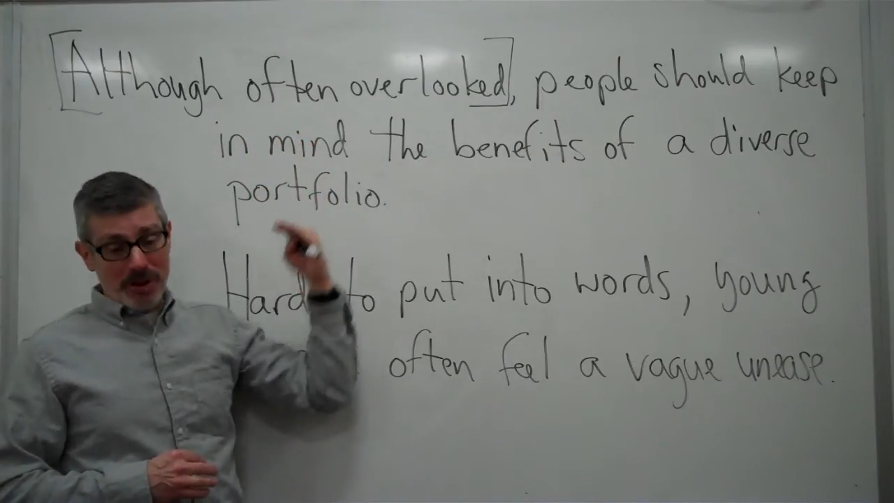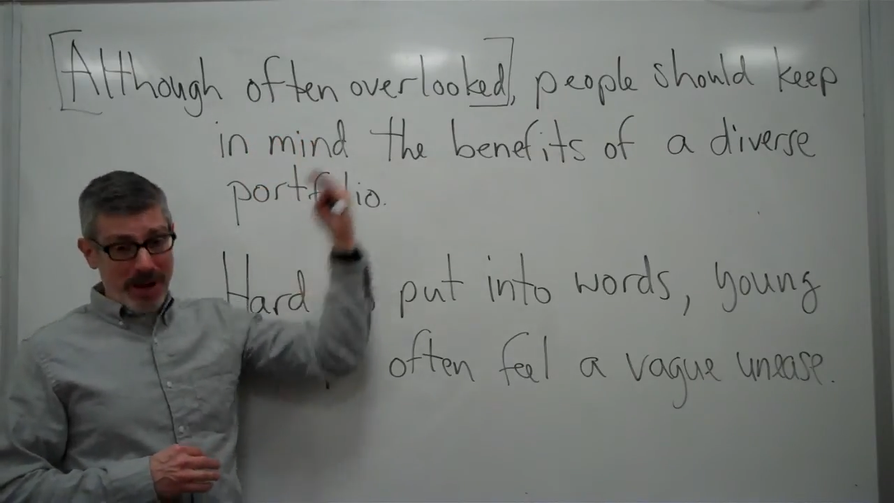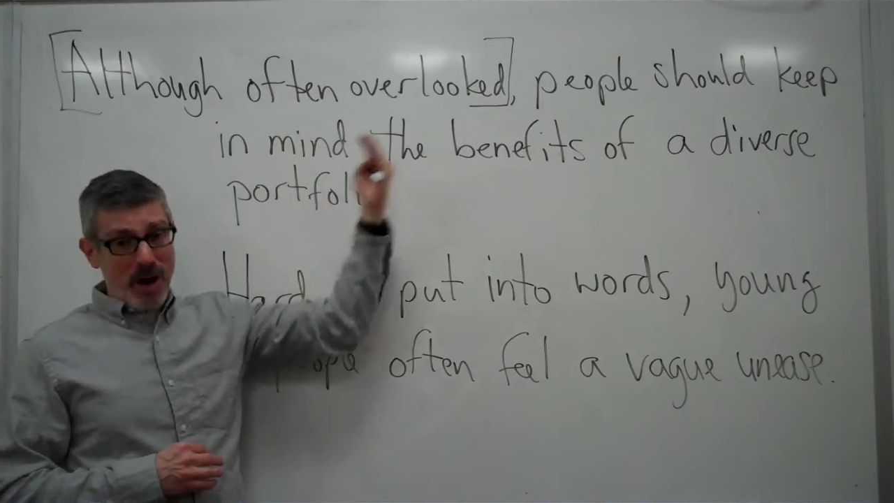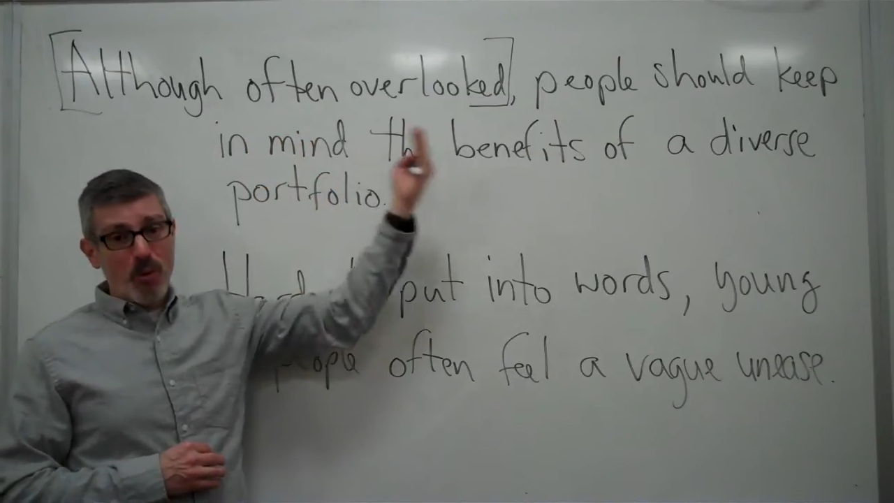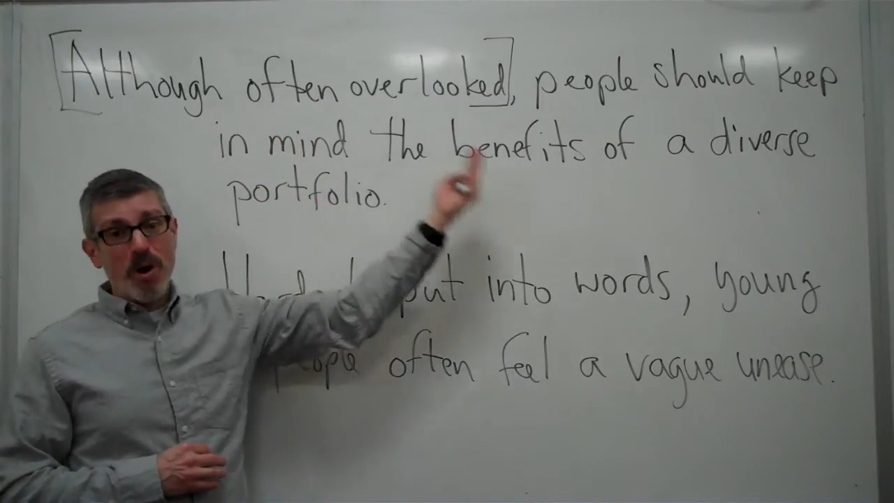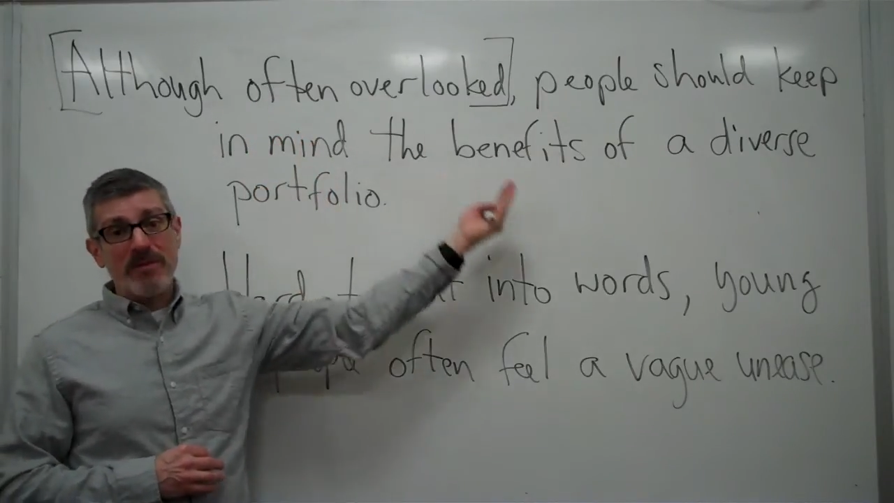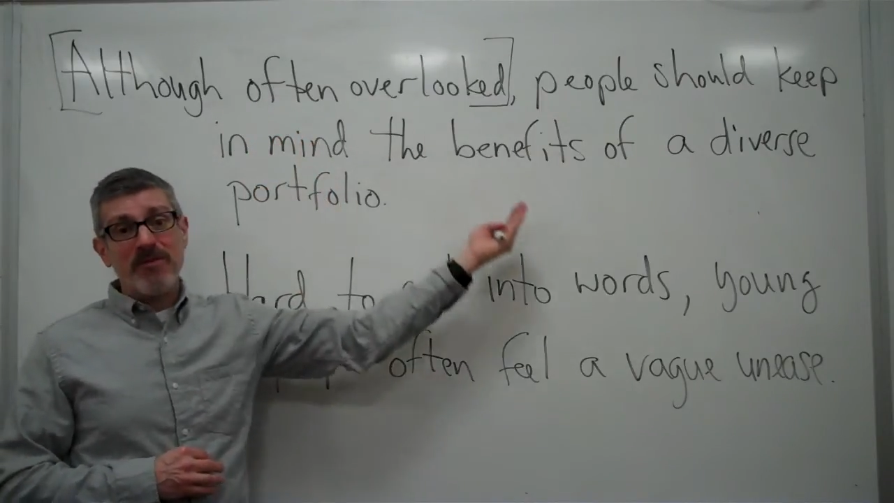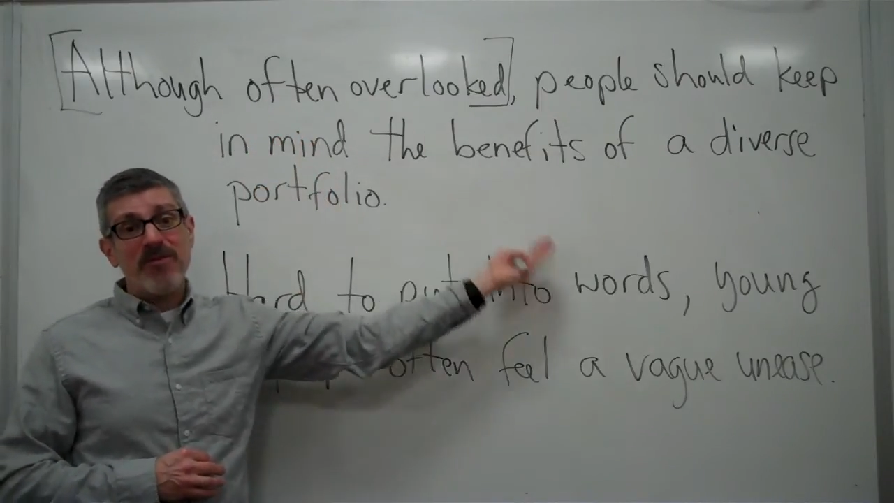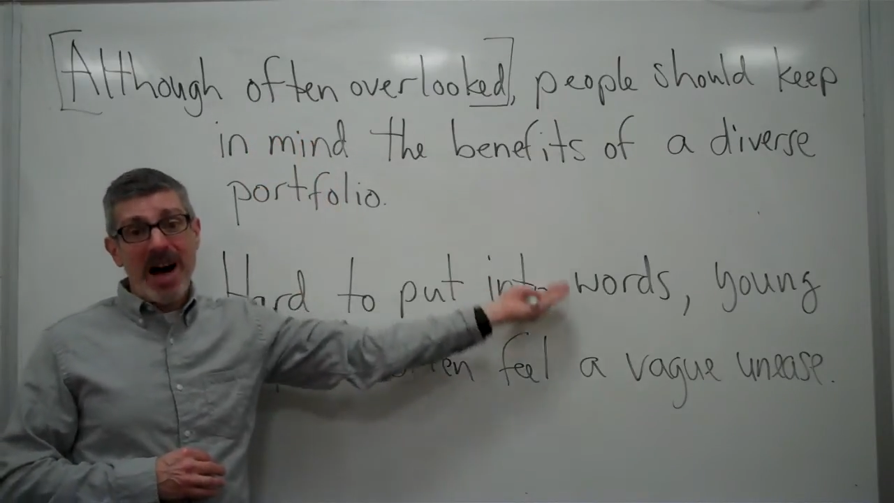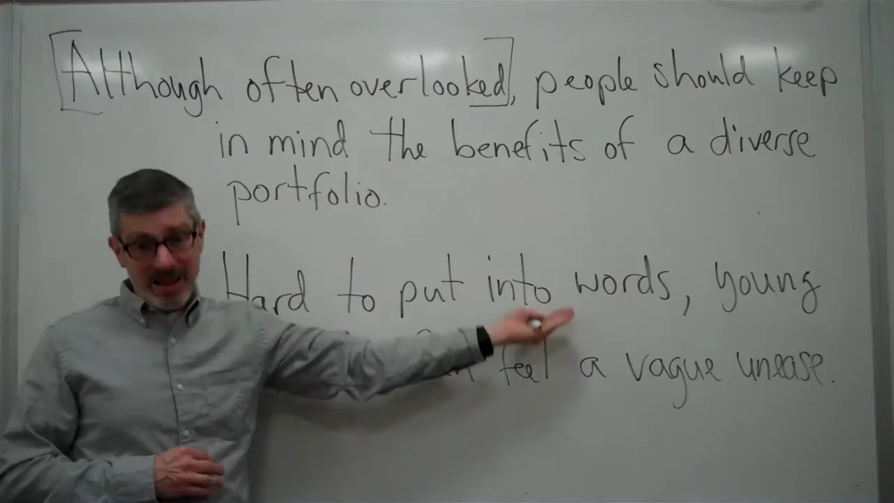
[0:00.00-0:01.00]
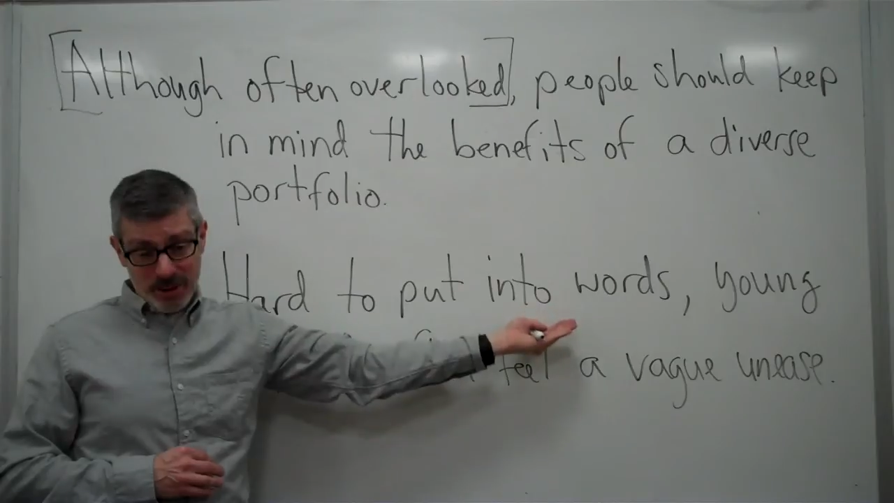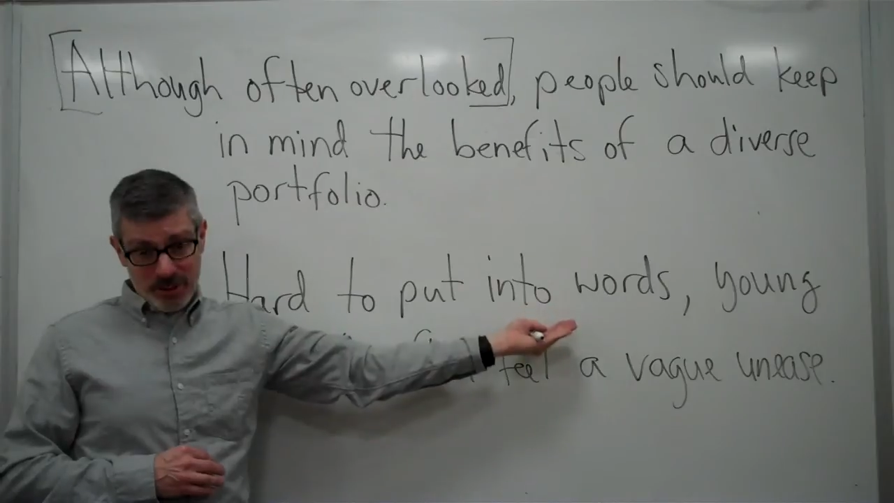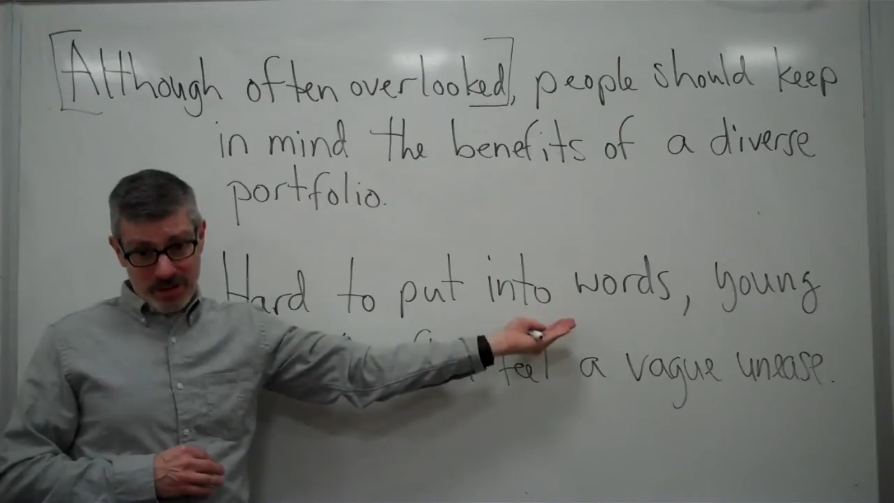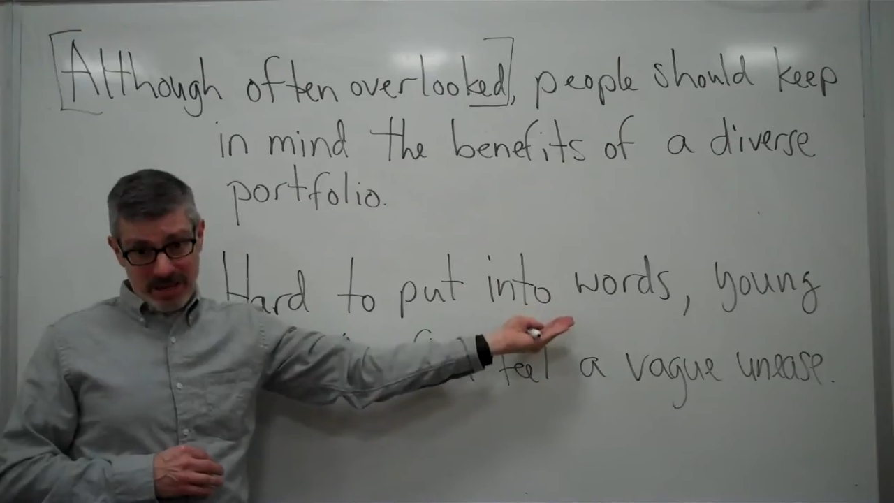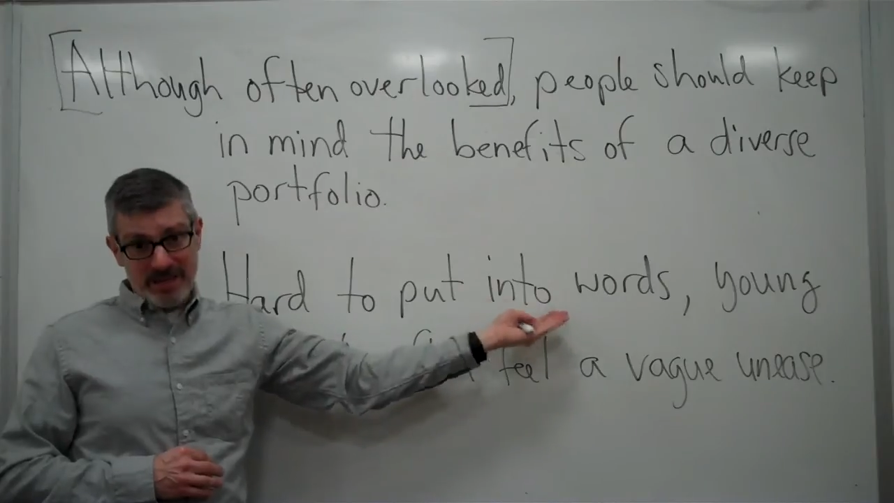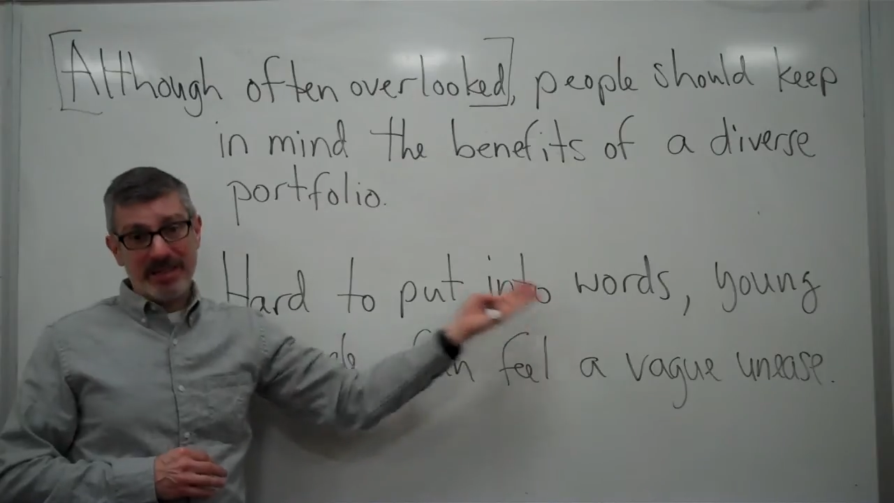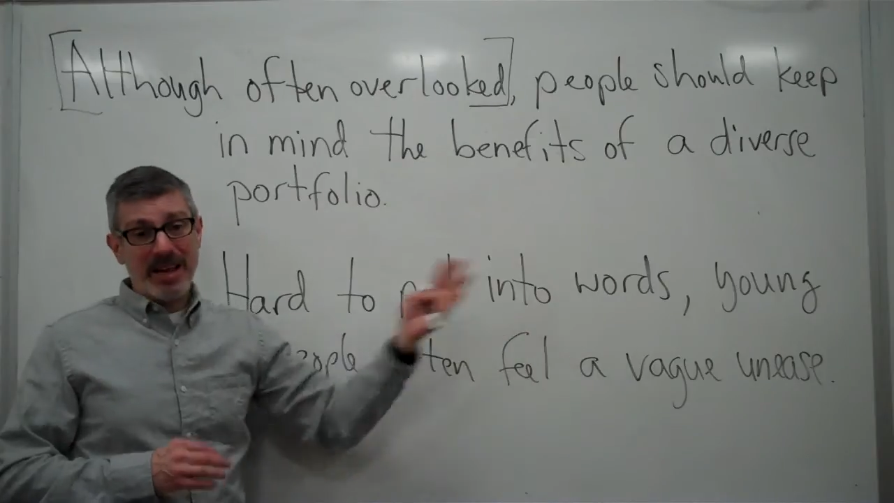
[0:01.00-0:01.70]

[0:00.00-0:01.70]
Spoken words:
about what follows it.